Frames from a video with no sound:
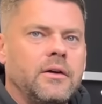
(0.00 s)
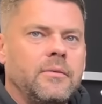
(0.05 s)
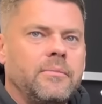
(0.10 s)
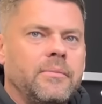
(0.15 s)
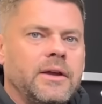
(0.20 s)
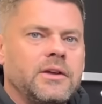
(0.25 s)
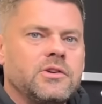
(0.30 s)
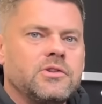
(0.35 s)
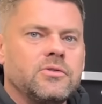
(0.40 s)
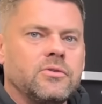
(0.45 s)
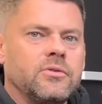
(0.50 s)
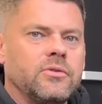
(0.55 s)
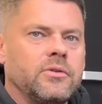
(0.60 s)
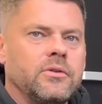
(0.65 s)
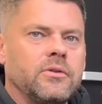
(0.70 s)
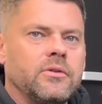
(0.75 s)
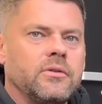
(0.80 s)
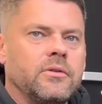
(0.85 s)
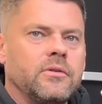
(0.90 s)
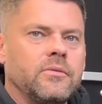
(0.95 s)
Make sure
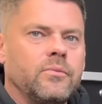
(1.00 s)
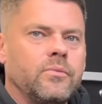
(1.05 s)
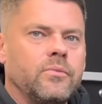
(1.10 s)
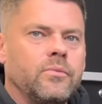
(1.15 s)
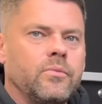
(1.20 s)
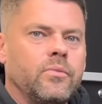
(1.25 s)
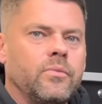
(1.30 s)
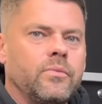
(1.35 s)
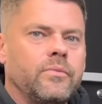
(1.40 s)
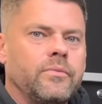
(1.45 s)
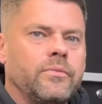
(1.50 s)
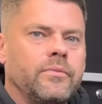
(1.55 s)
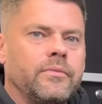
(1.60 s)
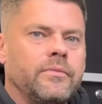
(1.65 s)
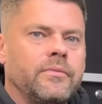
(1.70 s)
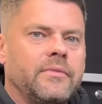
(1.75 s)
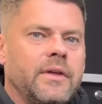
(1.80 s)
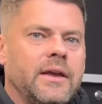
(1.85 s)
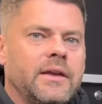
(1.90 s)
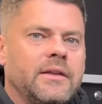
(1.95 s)
that
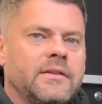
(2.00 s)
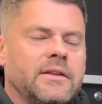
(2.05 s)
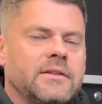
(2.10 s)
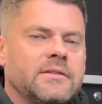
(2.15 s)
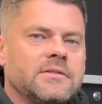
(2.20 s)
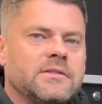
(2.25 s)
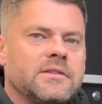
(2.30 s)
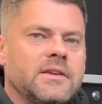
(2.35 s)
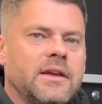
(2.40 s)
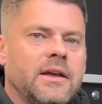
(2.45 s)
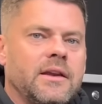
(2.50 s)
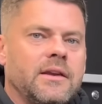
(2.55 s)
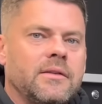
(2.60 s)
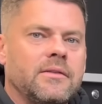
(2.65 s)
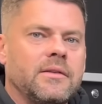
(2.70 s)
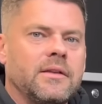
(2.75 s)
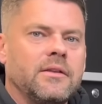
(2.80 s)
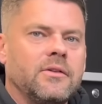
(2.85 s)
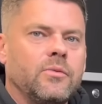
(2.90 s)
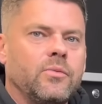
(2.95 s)
they didn't see
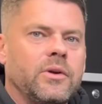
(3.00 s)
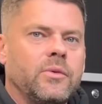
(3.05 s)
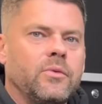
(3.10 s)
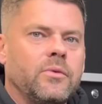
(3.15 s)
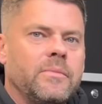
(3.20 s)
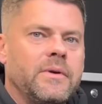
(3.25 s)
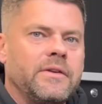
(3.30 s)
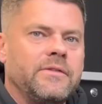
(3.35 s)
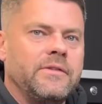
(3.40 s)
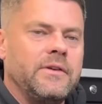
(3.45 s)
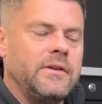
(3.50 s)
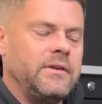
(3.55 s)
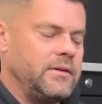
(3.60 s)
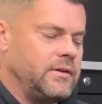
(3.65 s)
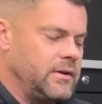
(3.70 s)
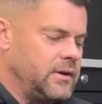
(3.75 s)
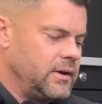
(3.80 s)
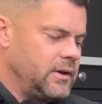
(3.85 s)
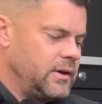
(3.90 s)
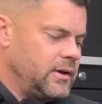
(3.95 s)
anything that we were missing.
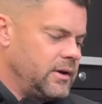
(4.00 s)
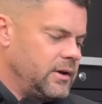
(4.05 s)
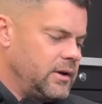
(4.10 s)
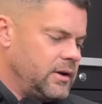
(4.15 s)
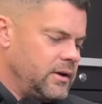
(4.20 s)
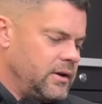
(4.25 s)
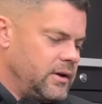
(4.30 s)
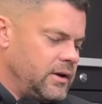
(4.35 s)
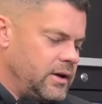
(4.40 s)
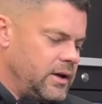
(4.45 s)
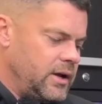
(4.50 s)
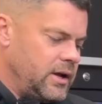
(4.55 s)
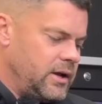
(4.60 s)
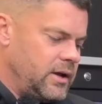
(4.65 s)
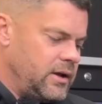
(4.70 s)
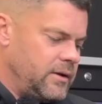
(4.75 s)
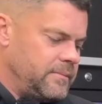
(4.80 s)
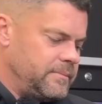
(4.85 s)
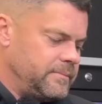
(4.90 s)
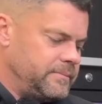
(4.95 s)

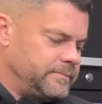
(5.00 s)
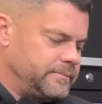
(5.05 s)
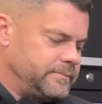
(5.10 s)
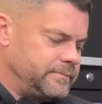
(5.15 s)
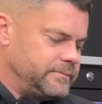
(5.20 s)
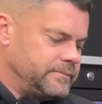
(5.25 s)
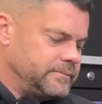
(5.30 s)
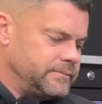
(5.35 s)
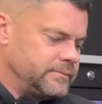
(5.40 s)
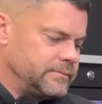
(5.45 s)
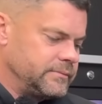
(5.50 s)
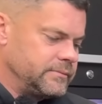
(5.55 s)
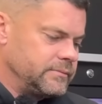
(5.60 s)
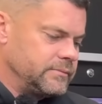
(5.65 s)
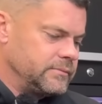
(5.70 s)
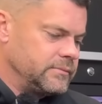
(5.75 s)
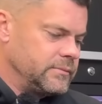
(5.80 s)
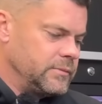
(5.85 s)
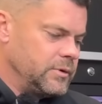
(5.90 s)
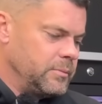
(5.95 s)
But
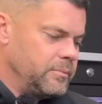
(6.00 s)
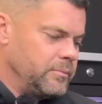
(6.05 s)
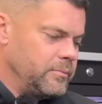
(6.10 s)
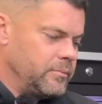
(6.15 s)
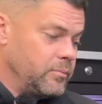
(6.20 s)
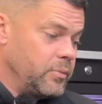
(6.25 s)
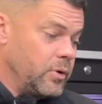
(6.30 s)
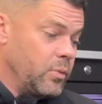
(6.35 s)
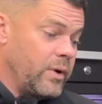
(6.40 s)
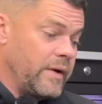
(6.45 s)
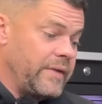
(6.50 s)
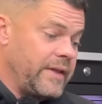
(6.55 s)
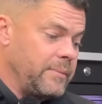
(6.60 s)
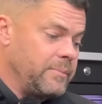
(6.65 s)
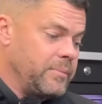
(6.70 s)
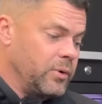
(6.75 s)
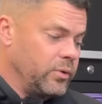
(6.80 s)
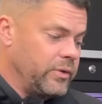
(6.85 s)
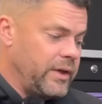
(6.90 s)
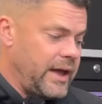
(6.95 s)
when they
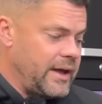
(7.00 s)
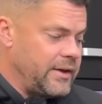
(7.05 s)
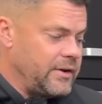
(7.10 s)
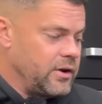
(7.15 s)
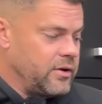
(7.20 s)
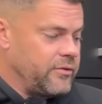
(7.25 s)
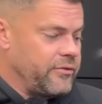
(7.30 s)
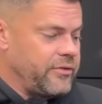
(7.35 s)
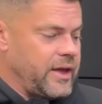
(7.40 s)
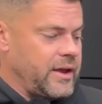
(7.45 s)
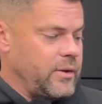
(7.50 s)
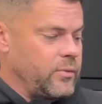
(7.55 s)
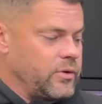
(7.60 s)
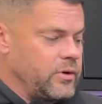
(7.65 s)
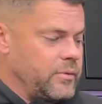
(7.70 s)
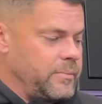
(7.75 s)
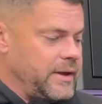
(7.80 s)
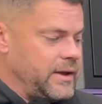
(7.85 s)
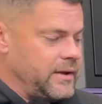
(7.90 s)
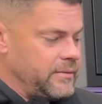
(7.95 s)
pulled the head off, they were
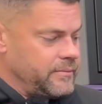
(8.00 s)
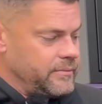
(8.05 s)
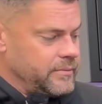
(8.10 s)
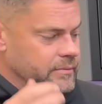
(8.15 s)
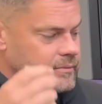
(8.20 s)
a bit